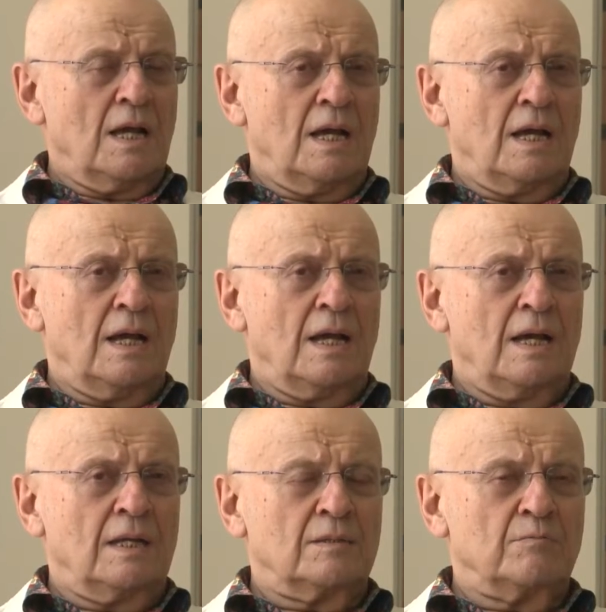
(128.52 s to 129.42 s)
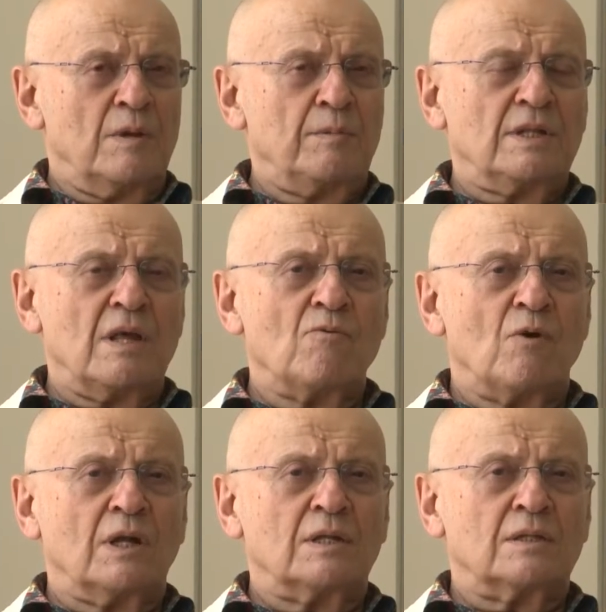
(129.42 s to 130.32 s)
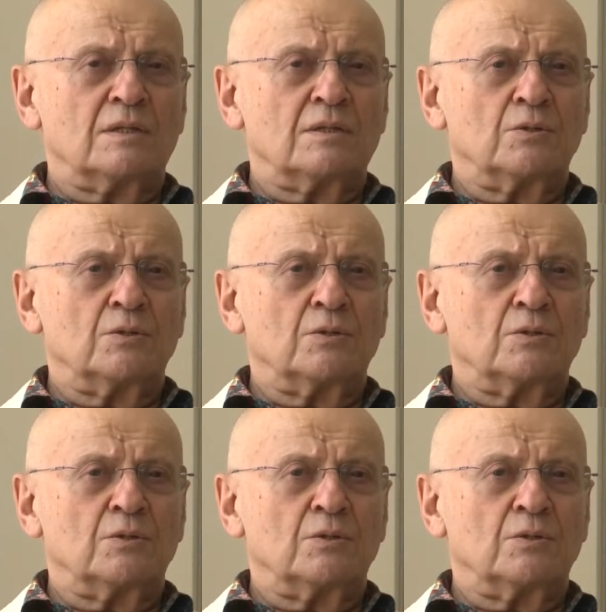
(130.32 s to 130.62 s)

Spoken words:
And maybe they want